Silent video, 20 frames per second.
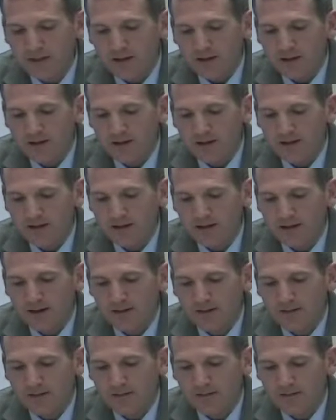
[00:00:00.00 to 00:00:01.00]
uh,
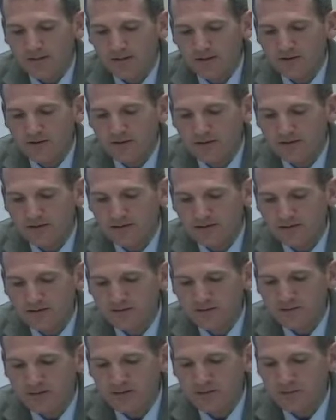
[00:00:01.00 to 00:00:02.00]
teaching
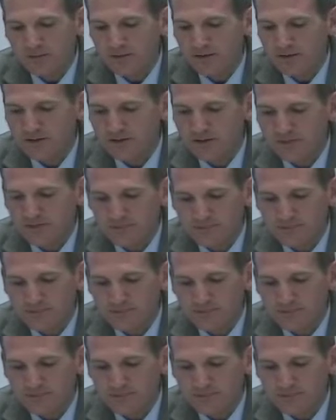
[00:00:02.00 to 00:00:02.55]
assistant at Bridge.